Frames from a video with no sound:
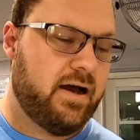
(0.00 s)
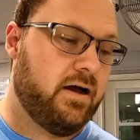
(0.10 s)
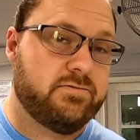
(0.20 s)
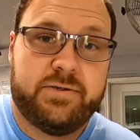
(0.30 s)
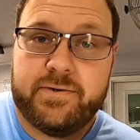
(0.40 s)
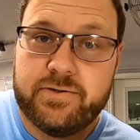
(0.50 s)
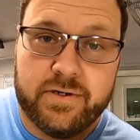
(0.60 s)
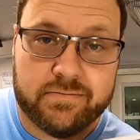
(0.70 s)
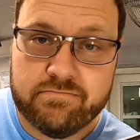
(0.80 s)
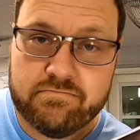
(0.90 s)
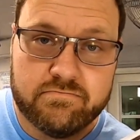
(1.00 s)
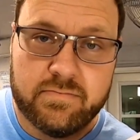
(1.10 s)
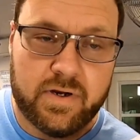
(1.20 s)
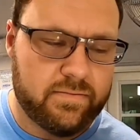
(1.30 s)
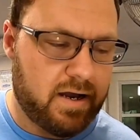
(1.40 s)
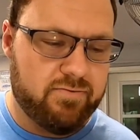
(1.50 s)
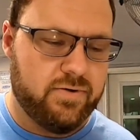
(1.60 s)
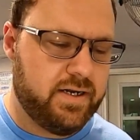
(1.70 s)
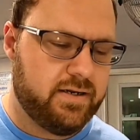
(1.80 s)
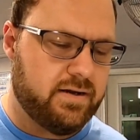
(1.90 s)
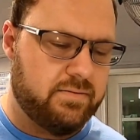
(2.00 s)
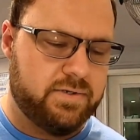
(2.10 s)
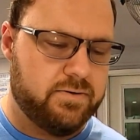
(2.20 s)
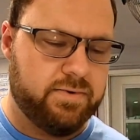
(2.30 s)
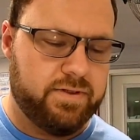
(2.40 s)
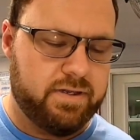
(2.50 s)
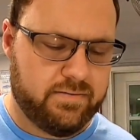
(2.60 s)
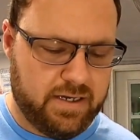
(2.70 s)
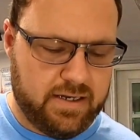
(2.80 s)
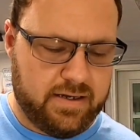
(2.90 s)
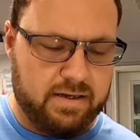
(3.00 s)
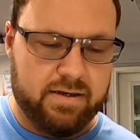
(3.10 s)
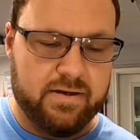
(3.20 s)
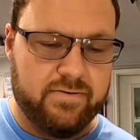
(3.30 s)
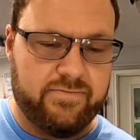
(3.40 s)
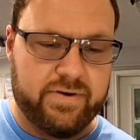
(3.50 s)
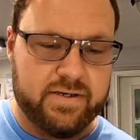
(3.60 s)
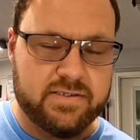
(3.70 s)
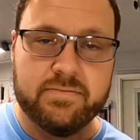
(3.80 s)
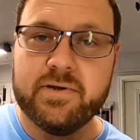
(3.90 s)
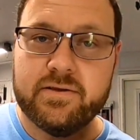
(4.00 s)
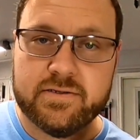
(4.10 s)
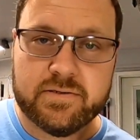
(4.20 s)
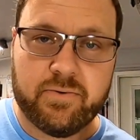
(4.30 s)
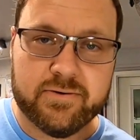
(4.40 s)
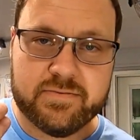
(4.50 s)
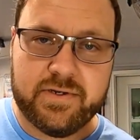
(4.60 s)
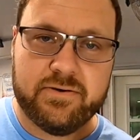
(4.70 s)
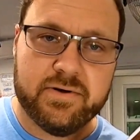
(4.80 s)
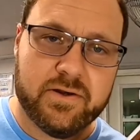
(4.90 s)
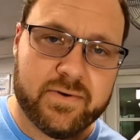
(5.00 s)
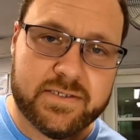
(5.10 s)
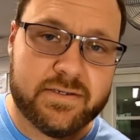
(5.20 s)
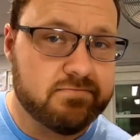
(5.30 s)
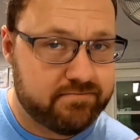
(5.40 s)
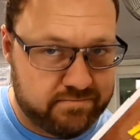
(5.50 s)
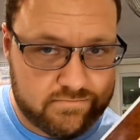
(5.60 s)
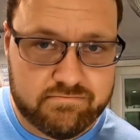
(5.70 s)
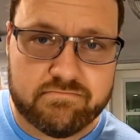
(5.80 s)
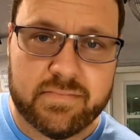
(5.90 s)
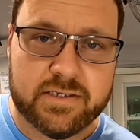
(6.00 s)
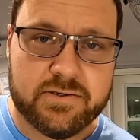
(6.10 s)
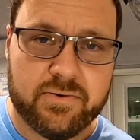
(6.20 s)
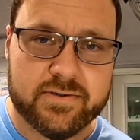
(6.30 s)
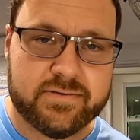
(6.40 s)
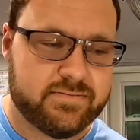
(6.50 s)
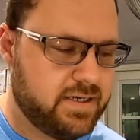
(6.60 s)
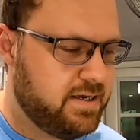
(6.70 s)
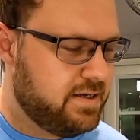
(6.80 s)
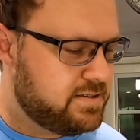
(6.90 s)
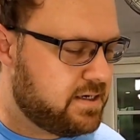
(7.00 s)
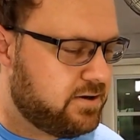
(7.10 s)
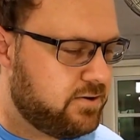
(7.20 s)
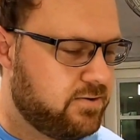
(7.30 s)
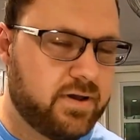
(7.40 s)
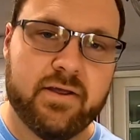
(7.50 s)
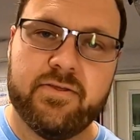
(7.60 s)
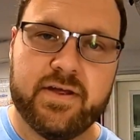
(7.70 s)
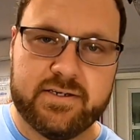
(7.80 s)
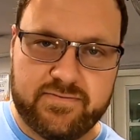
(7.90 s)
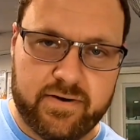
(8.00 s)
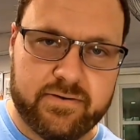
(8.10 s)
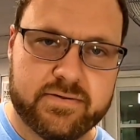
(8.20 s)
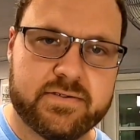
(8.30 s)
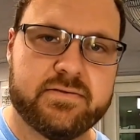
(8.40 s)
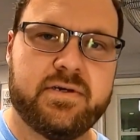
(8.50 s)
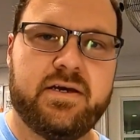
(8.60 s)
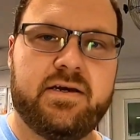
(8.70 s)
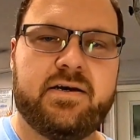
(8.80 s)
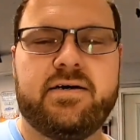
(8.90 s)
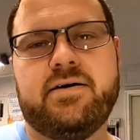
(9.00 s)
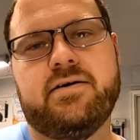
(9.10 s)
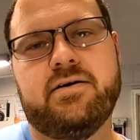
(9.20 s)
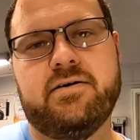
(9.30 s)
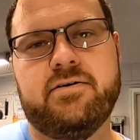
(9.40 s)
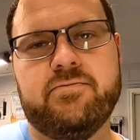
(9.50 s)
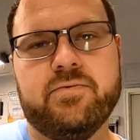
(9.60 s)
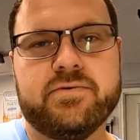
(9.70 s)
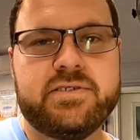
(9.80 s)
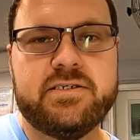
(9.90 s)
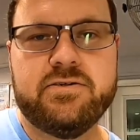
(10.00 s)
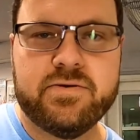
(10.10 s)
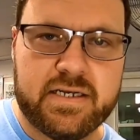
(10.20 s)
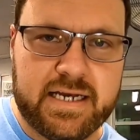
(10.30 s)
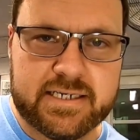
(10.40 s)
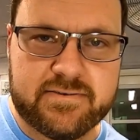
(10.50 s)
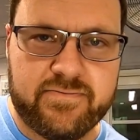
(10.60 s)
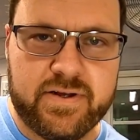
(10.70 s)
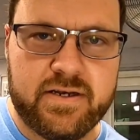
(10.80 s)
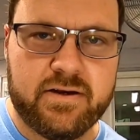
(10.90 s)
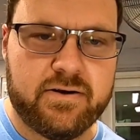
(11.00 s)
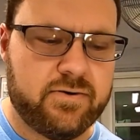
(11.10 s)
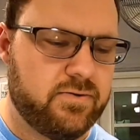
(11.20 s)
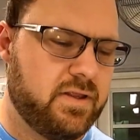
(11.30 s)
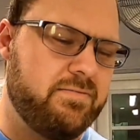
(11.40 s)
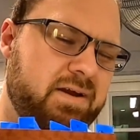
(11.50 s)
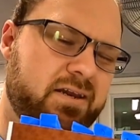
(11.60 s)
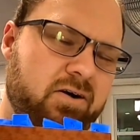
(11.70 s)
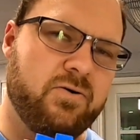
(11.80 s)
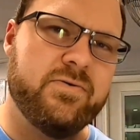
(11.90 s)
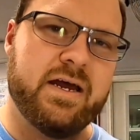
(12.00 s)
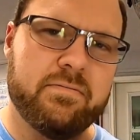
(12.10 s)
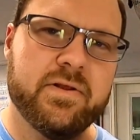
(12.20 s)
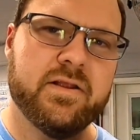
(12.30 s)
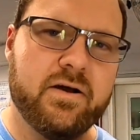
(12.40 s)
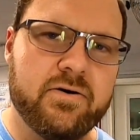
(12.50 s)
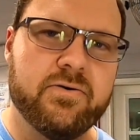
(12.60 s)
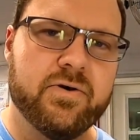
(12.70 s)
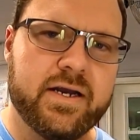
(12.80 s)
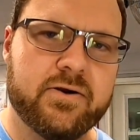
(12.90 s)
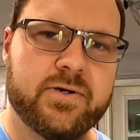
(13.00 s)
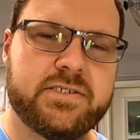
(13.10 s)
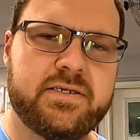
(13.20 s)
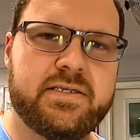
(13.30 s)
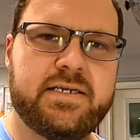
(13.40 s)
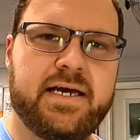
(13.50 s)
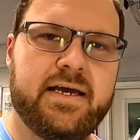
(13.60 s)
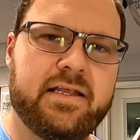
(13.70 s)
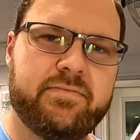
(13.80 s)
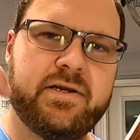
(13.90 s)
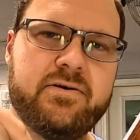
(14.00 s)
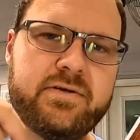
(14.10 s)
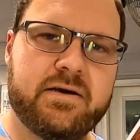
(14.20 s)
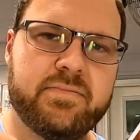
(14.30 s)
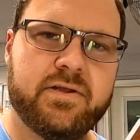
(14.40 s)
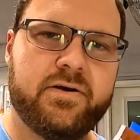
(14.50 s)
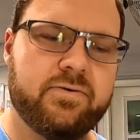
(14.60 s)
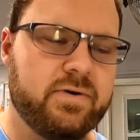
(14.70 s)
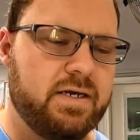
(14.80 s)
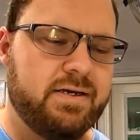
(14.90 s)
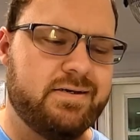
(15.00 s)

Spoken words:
I'll ship it to you. I've read it. I'm done with it. If somebody that supports me really wants it, it's yours. So thanks, folks. We'll see you in the next video. Let me know down below, right? Question of the day. Let me know down below.